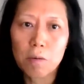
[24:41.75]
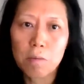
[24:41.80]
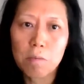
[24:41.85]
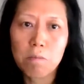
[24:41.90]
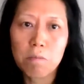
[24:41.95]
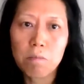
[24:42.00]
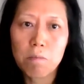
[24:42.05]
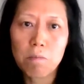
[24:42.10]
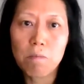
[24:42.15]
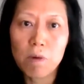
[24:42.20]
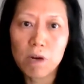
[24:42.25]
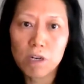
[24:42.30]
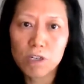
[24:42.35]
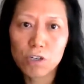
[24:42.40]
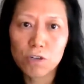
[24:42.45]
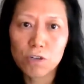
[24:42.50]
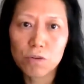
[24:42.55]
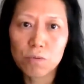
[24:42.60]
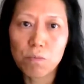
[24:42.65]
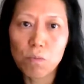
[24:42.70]

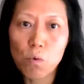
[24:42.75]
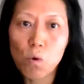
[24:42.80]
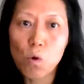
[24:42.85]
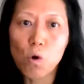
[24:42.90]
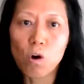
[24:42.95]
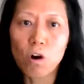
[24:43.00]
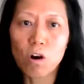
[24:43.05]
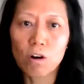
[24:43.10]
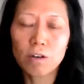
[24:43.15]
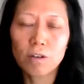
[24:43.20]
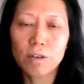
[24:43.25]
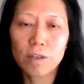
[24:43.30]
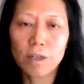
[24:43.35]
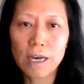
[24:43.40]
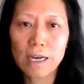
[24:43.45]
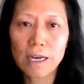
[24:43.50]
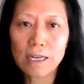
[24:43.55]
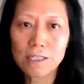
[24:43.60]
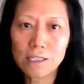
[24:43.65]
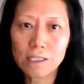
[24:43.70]
much more
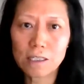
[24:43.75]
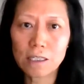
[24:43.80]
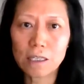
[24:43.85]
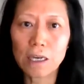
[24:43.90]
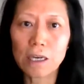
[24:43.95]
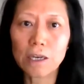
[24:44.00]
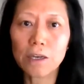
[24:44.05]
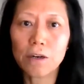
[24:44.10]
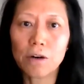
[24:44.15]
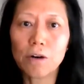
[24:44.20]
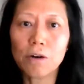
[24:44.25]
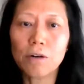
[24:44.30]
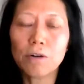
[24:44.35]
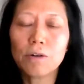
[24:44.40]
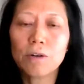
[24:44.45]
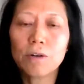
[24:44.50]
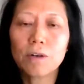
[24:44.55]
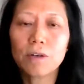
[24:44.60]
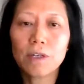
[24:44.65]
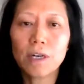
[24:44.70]
at a
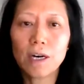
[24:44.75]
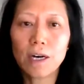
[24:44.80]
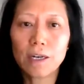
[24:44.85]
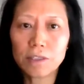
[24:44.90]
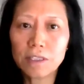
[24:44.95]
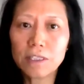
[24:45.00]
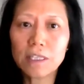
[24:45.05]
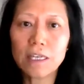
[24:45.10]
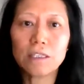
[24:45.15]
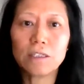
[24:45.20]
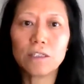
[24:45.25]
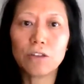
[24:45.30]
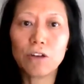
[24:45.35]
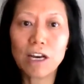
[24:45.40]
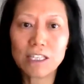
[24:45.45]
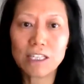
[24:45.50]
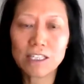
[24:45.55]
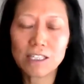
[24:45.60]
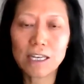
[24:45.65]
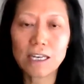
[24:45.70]
scale in the
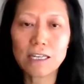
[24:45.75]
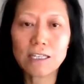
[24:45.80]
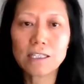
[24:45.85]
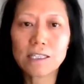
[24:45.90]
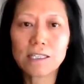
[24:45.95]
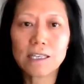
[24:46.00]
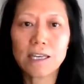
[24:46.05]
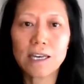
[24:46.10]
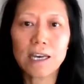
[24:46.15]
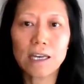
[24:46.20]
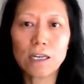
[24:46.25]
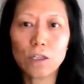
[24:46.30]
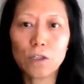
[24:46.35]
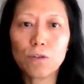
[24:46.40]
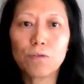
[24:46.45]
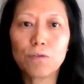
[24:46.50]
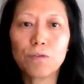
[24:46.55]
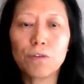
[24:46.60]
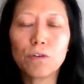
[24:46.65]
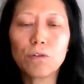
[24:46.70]
United States. And
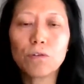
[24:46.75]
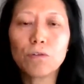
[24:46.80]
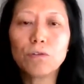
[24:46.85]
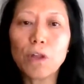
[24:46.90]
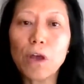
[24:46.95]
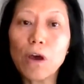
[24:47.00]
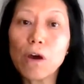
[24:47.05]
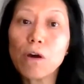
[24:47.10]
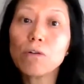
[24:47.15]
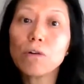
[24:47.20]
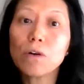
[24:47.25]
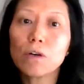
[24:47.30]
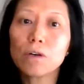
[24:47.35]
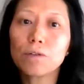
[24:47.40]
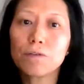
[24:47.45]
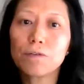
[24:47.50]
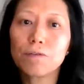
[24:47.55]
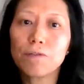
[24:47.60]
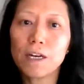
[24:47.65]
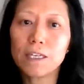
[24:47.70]
if you know
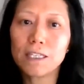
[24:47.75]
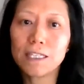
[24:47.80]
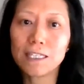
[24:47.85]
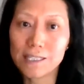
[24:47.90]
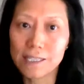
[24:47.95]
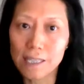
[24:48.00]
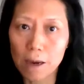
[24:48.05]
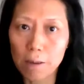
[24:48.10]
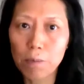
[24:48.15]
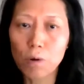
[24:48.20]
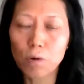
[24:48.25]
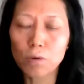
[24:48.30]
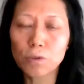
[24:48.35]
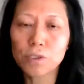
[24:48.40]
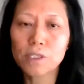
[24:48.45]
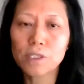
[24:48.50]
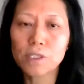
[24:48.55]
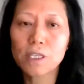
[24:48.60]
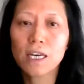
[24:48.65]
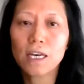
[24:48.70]
of
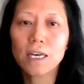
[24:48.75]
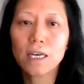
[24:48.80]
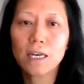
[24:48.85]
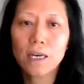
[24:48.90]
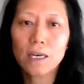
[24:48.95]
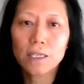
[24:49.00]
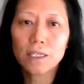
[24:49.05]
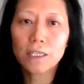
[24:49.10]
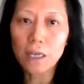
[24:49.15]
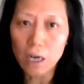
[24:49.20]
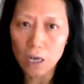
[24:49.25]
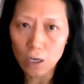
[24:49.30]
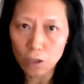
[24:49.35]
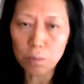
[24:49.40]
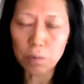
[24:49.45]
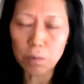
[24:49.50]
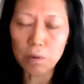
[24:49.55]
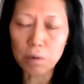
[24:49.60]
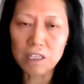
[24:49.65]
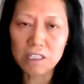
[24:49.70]
examples in other
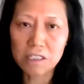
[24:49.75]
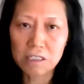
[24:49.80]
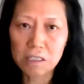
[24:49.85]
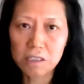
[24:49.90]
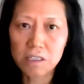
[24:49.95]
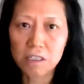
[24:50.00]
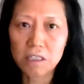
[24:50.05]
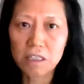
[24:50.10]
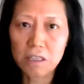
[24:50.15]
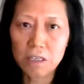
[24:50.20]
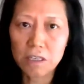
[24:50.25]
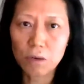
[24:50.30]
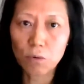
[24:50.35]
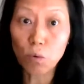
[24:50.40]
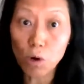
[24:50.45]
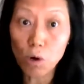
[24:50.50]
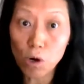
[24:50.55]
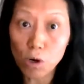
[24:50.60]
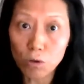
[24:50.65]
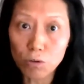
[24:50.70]
places in the
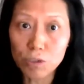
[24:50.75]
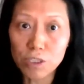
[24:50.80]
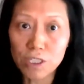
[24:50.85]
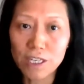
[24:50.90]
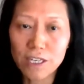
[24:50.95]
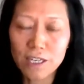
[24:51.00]
world,